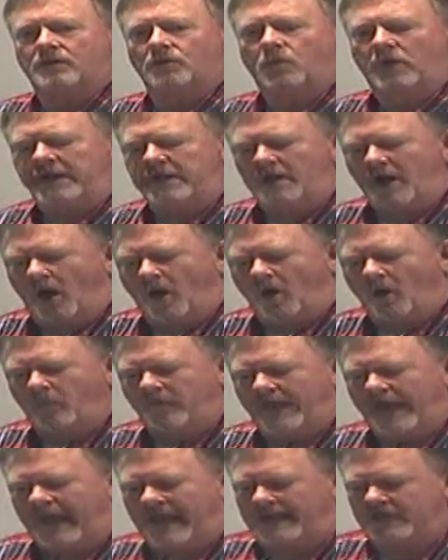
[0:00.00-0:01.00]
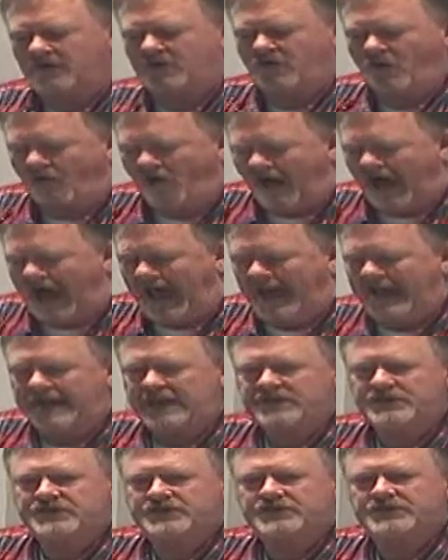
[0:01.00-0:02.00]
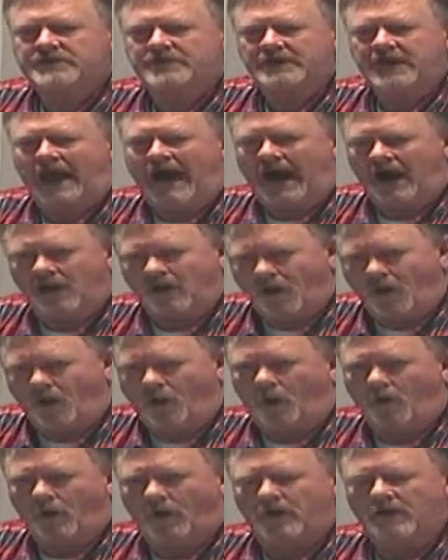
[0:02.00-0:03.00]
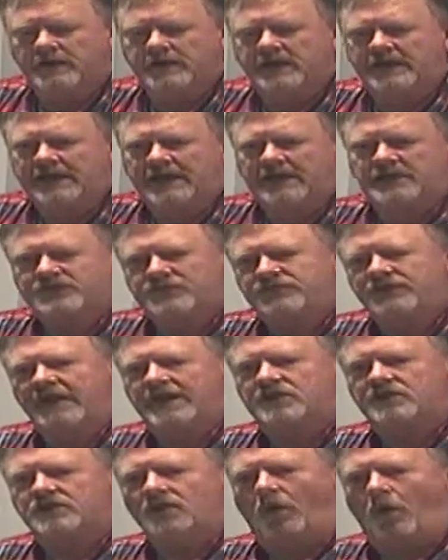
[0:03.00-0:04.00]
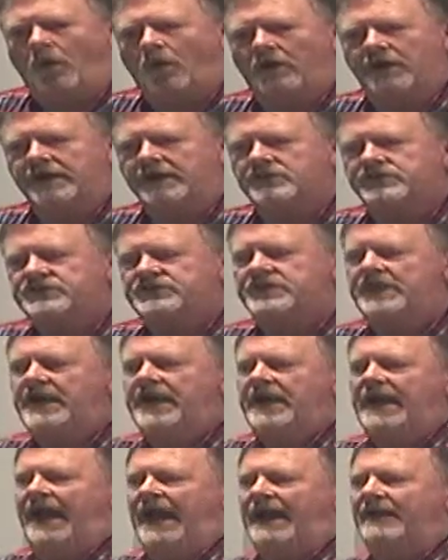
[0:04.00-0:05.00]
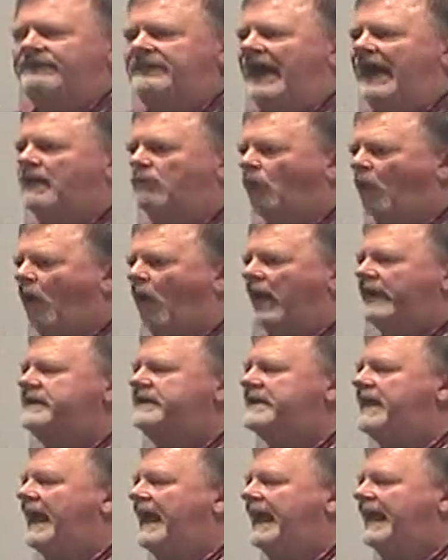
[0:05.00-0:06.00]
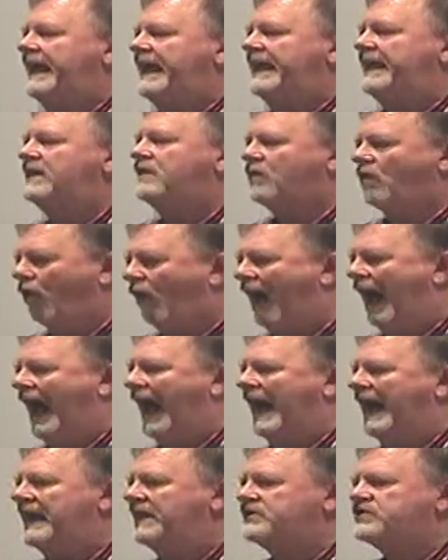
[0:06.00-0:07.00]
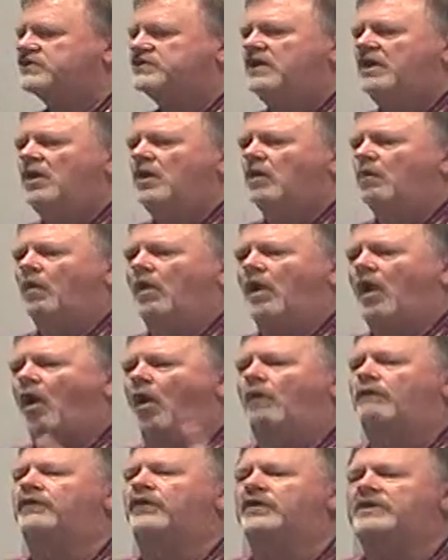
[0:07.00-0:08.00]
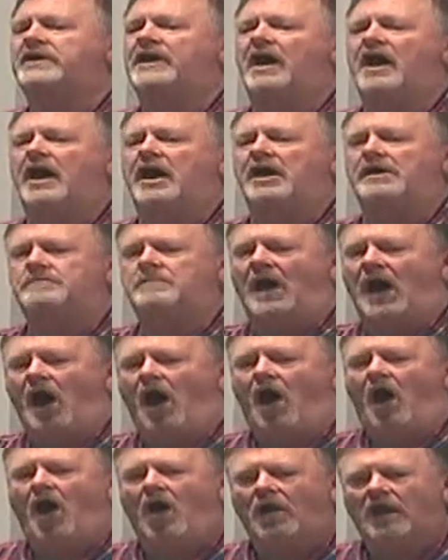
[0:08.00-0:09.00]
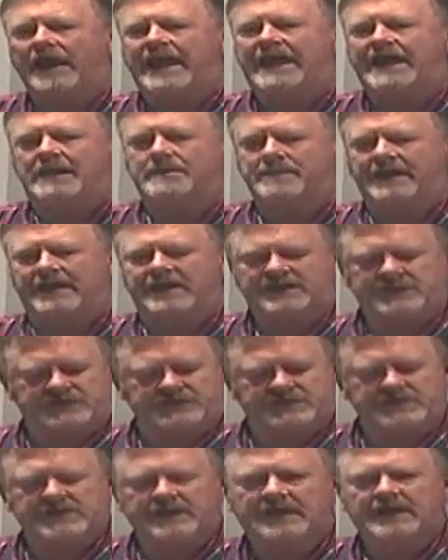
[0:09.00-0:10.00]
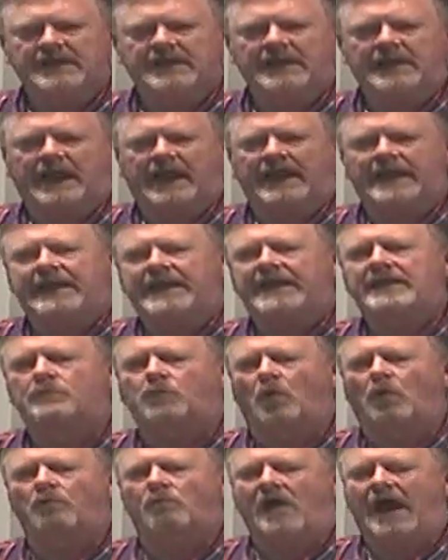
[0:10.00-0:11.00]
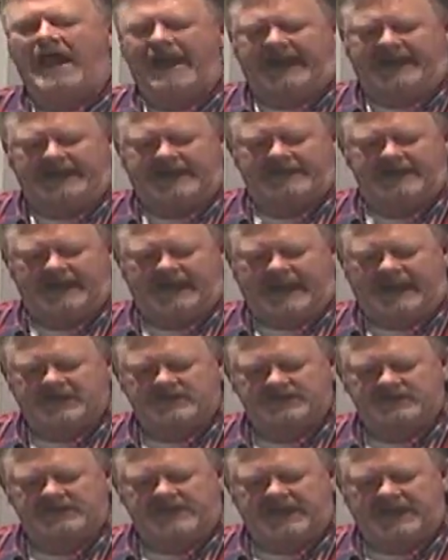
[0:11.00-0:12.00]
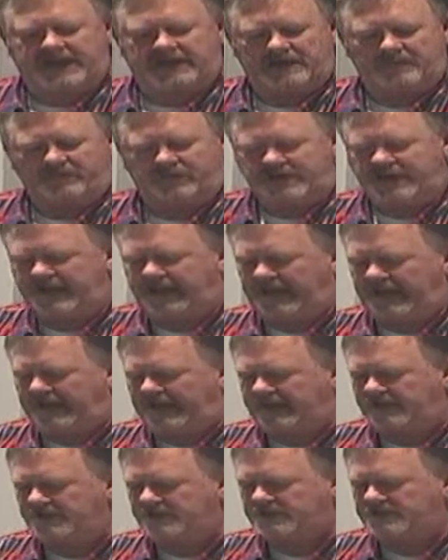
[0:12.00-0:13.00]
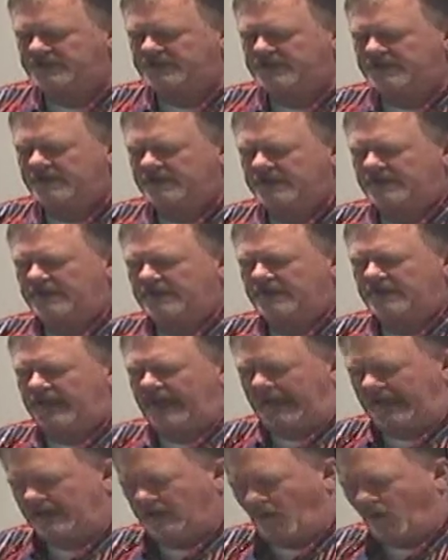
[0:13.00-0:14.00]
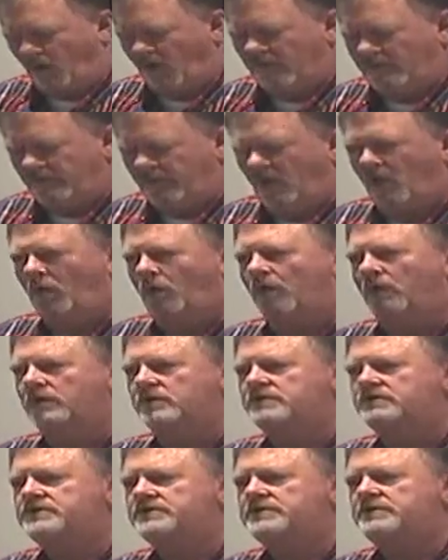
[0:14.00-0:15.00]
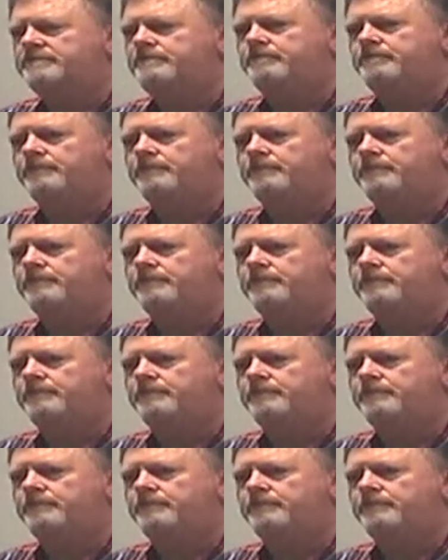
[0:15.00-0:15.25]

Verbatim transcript: We know that Christ, our Lord, is victorious and that one day Christ will overcome all enemies and he will reign as King of Kings and Lord of Lords.